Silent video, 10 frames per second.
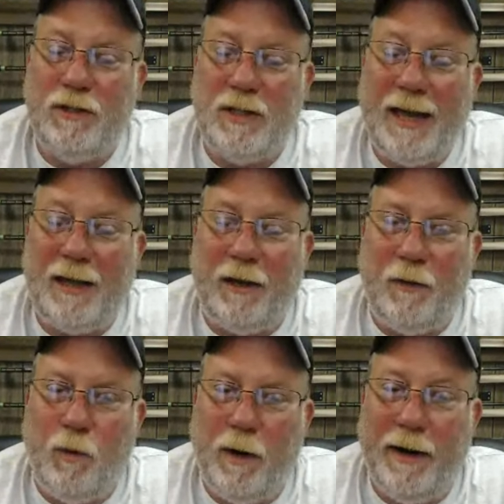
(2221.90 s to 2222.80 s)

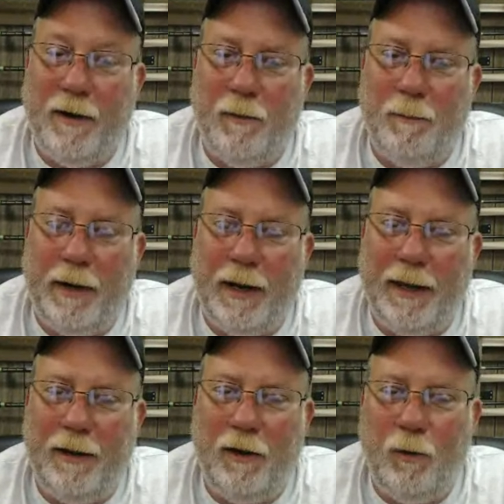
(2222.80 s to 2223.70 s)
exactly where, but
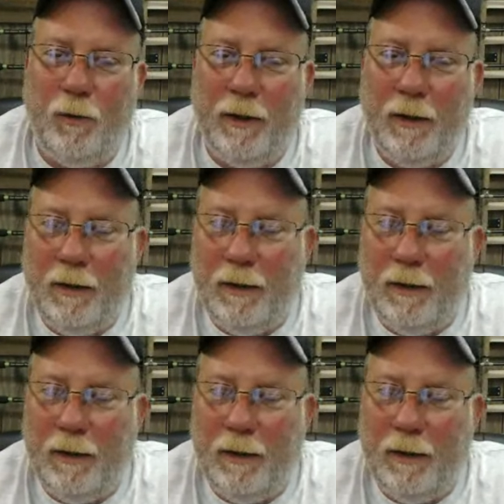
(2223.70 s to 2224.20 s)
I know that